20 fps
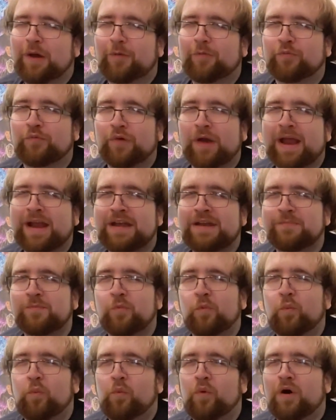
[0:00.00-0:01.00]
a
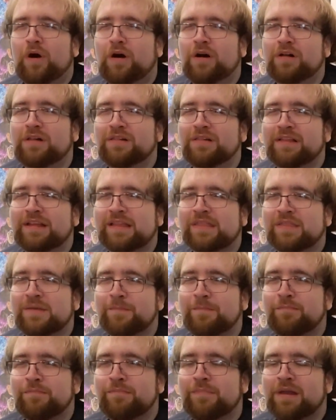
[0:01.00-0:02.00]
random wall in
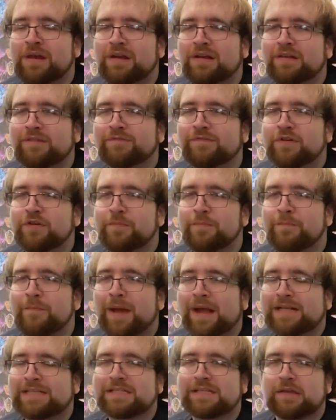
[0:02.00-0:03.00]
the middle of New
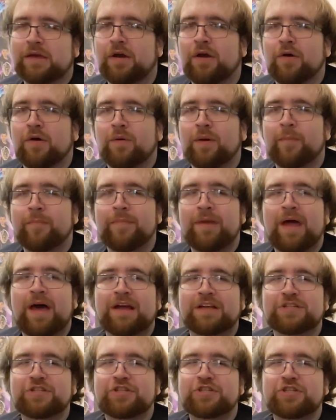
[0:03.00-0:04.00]
Mexico, I'm
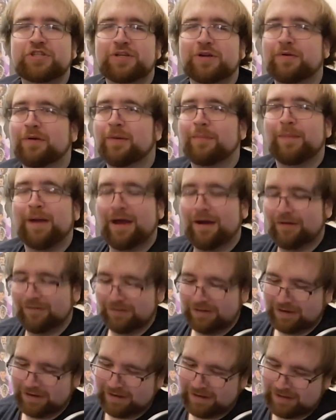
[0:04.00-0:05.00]
not sure
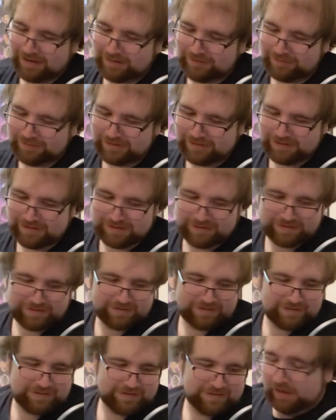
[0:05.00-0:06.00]
about, you know?
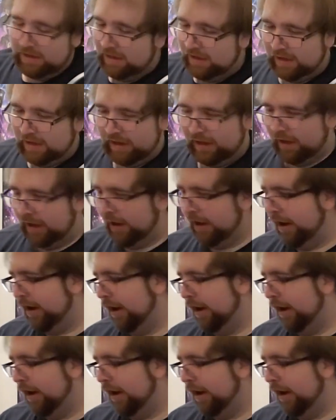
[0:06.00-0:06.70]
Eh,